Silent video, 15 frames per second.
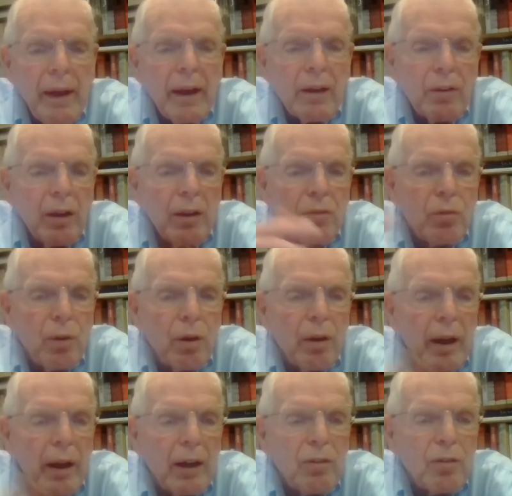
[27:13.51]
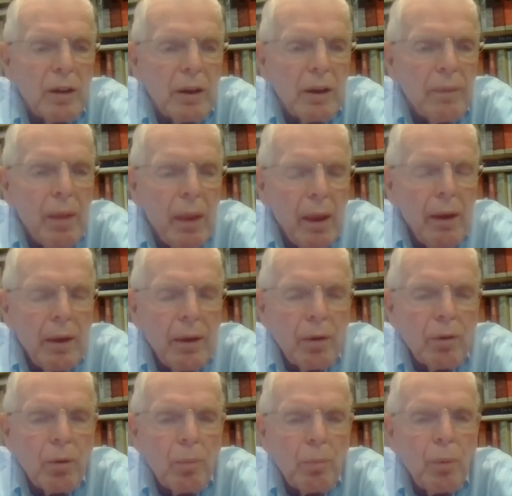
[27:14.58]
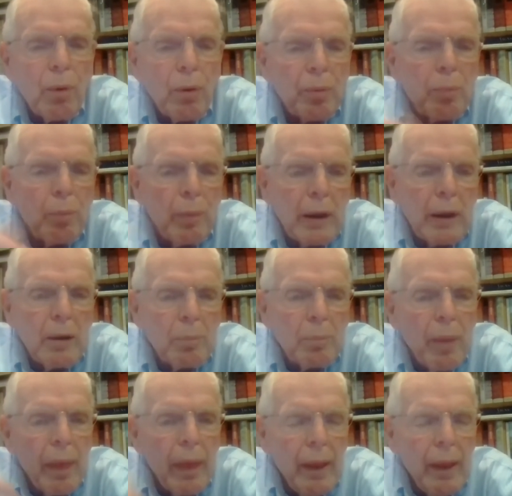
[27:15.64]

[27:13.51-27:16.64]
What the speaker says: and then started actually, both bringing